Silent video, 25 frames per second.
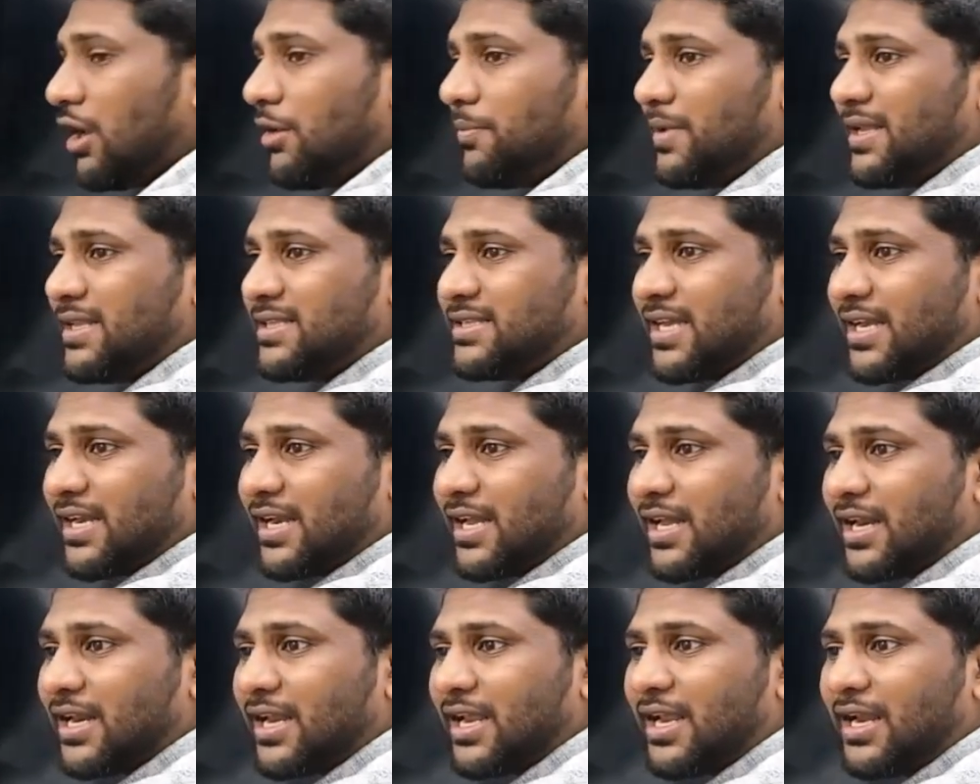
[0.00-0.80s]
You will be
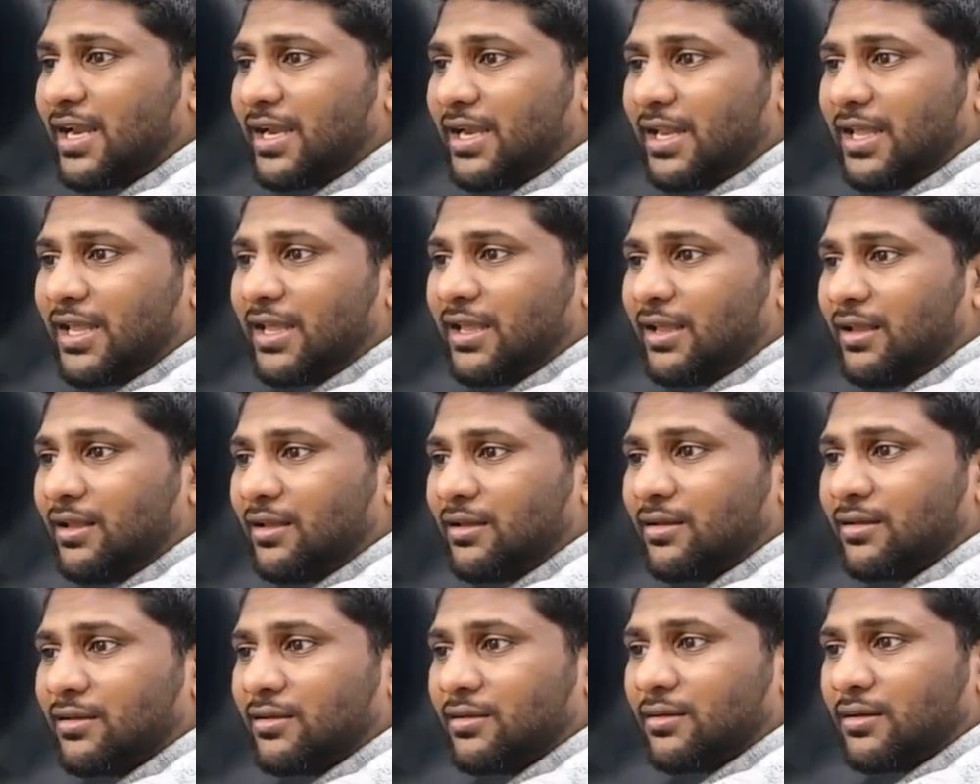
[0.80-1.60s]

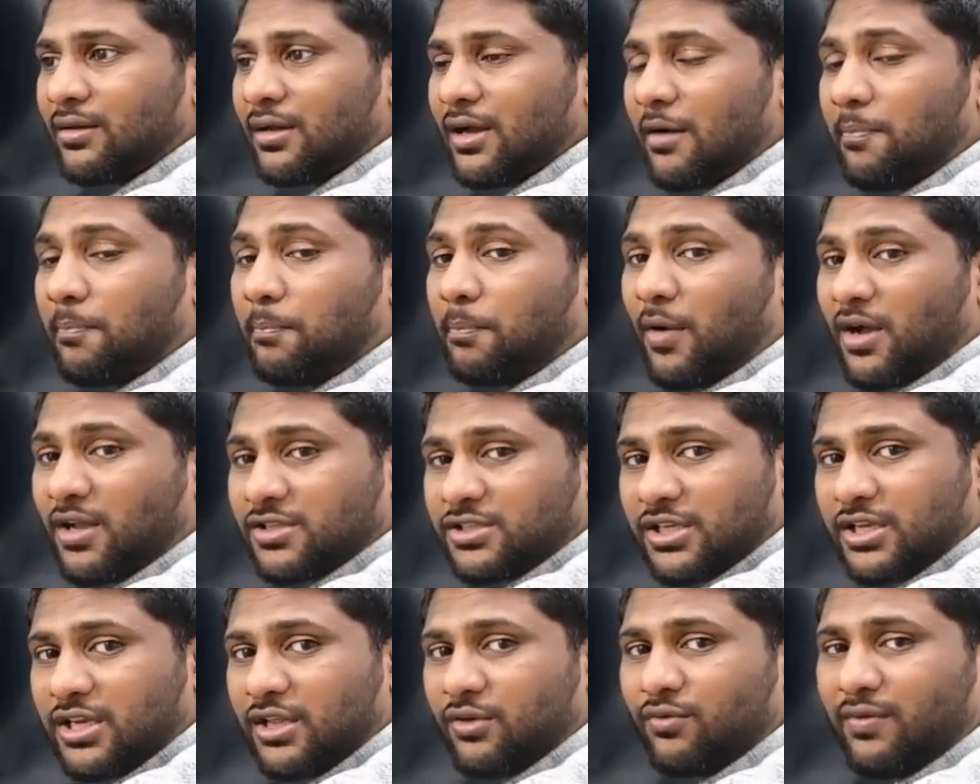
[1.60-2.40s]
generating a
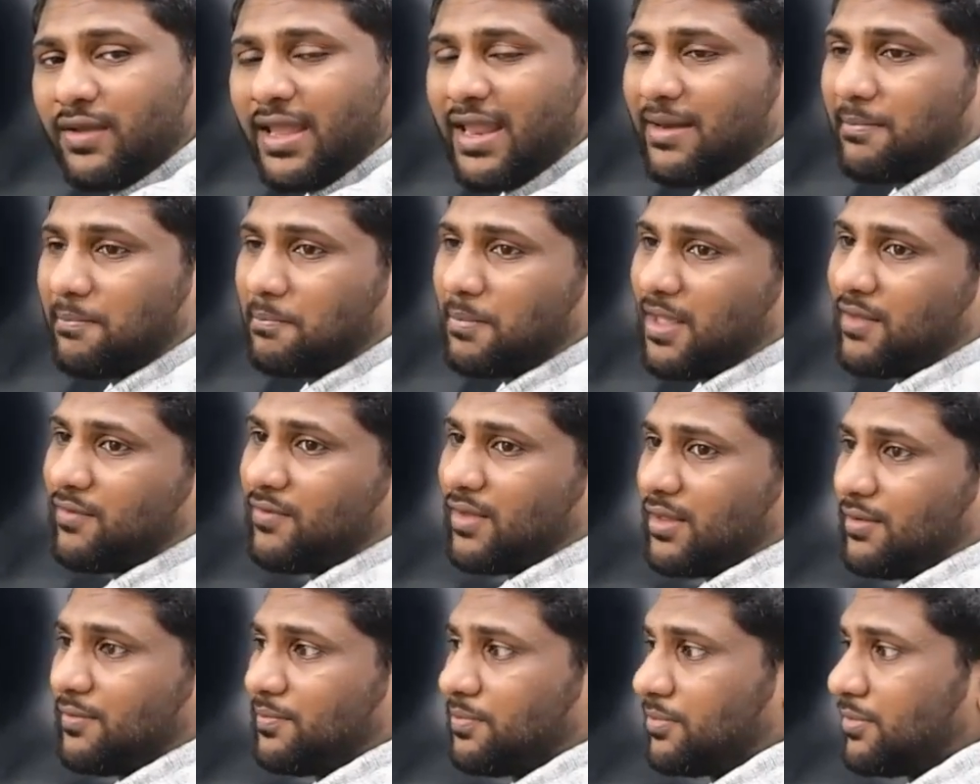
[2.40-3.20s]
positive
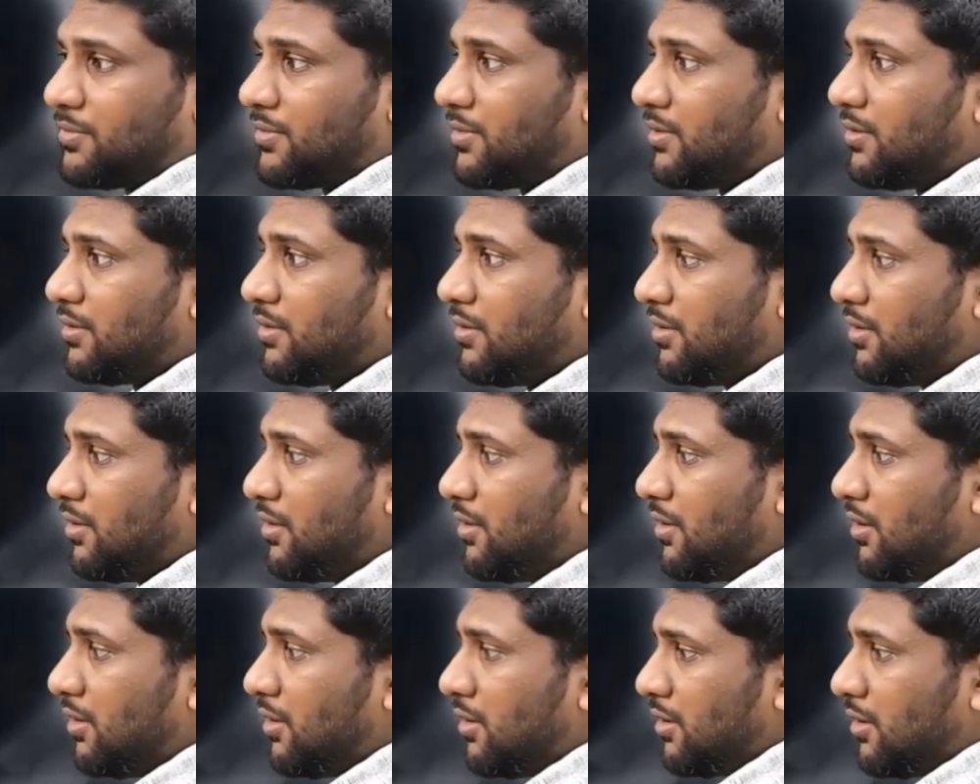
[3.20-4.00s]
NPV.
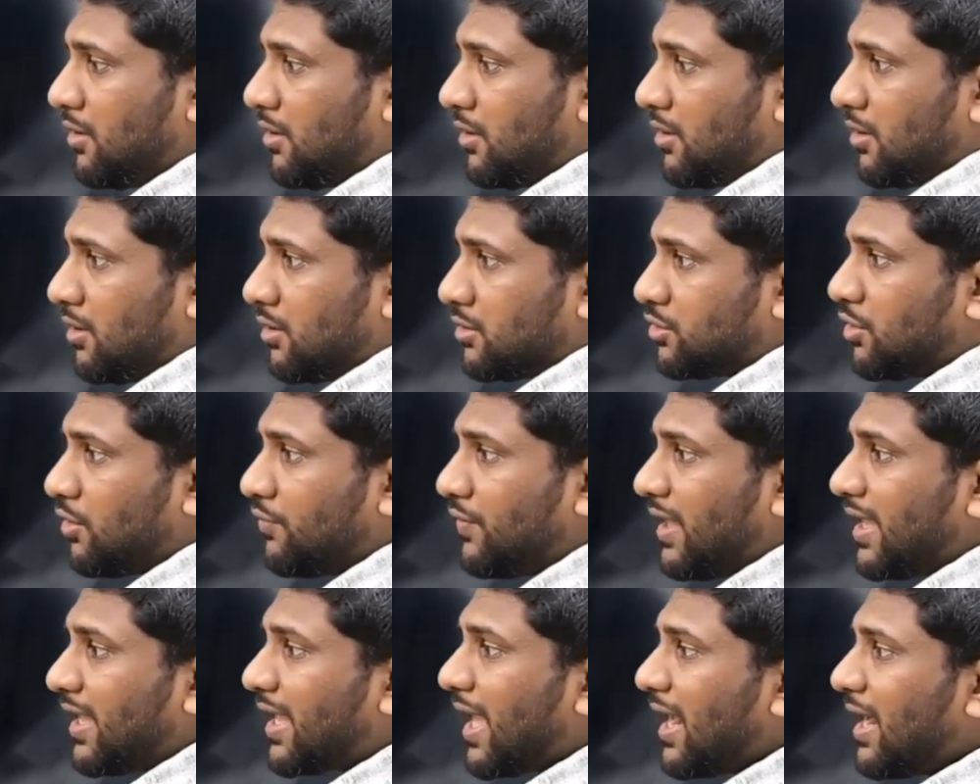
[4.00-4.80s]

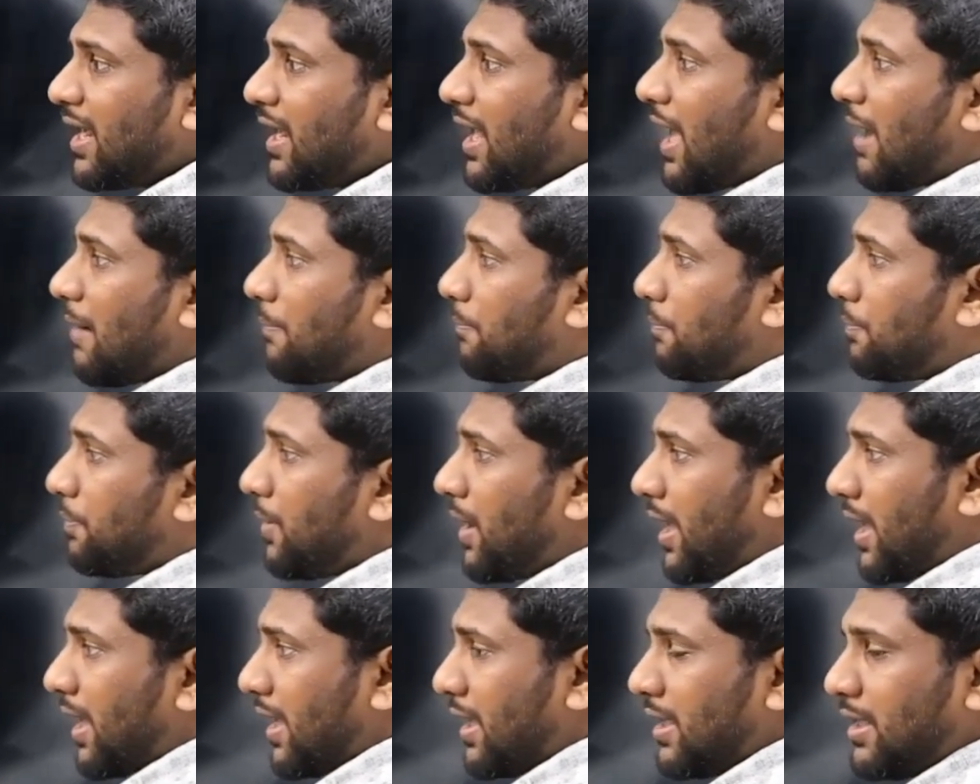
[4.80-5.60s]
So we can
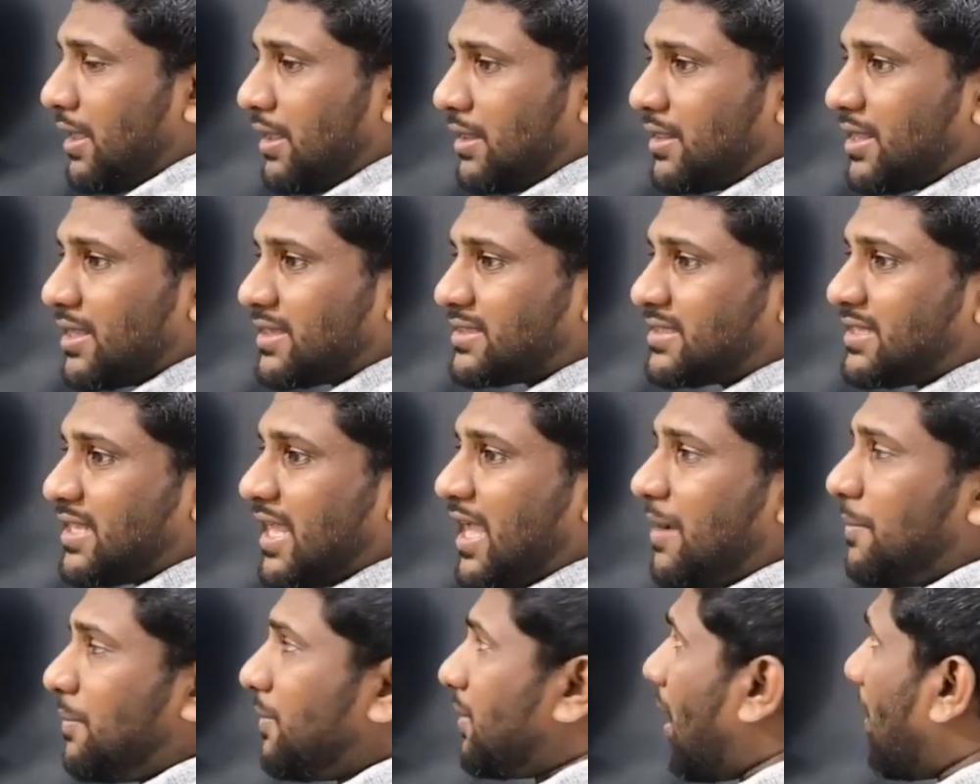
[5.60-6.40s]
apply the
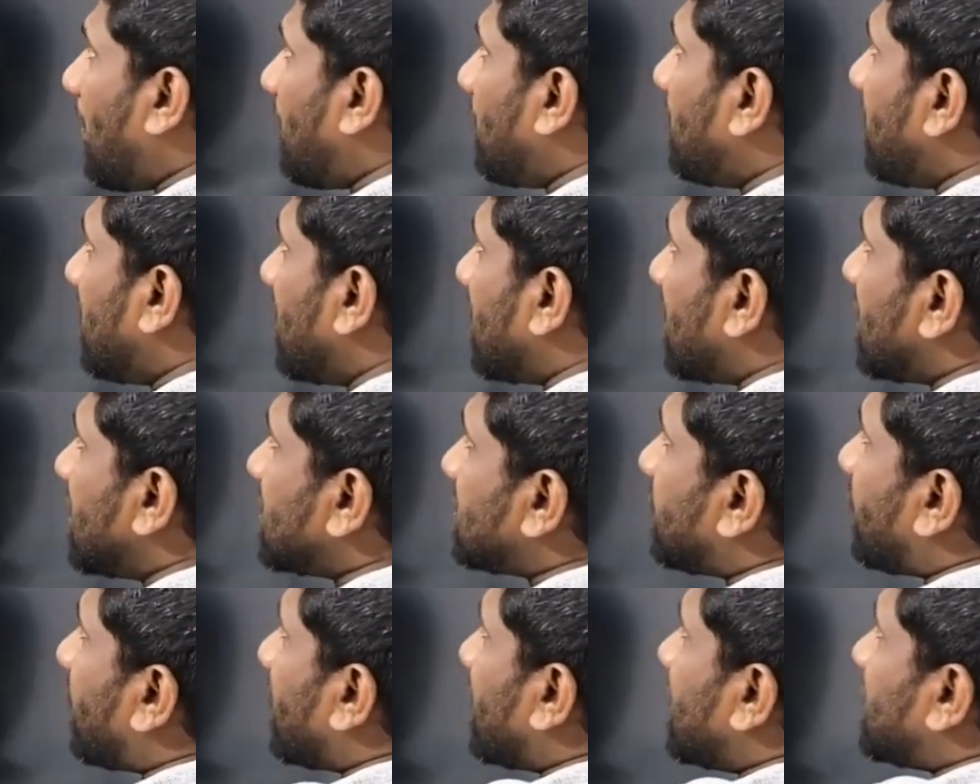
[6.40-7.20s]
same
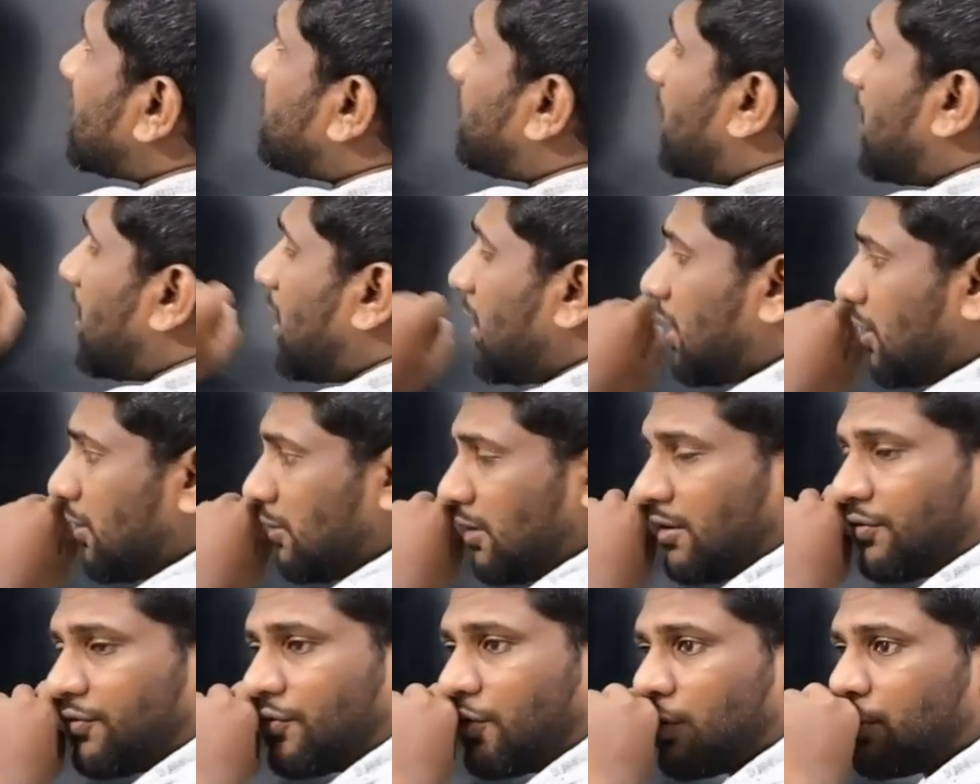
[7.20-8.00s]
numbers for this
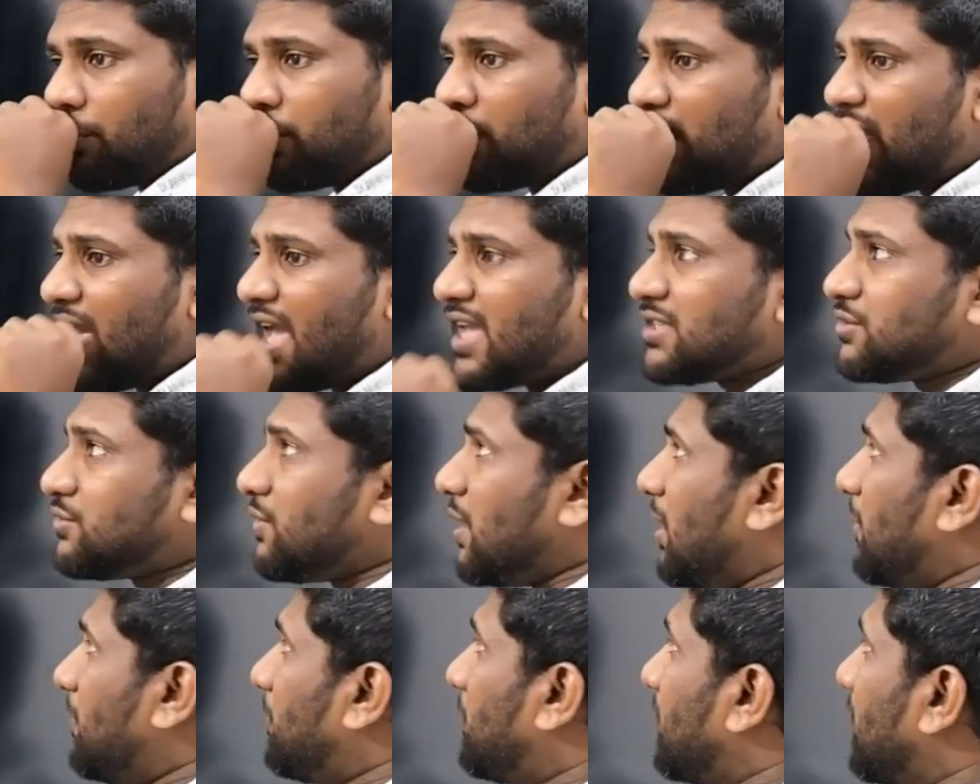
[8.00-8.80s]
particular formula as
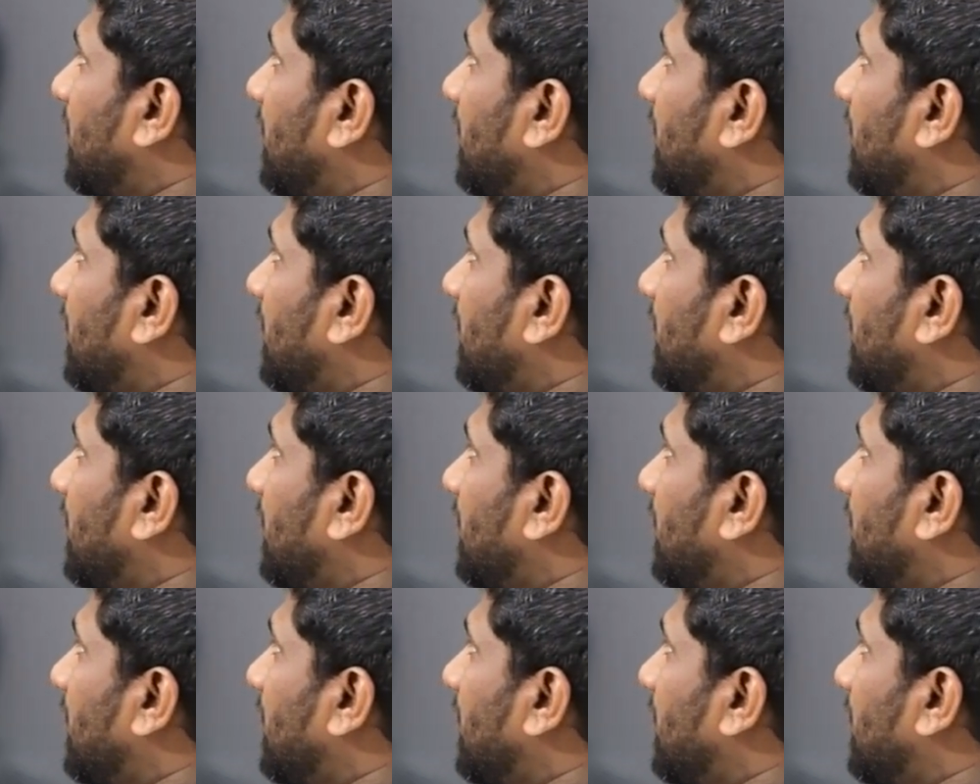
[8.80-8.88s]
well.